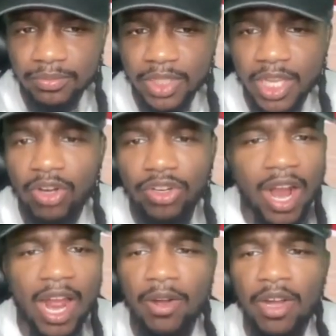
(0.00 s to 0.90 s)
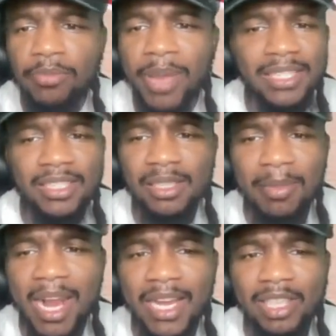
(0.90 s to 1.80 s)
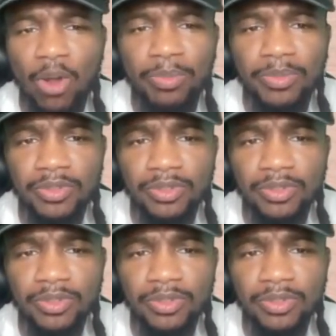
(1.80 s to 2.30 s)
He on the ground. Passes somebody that's open.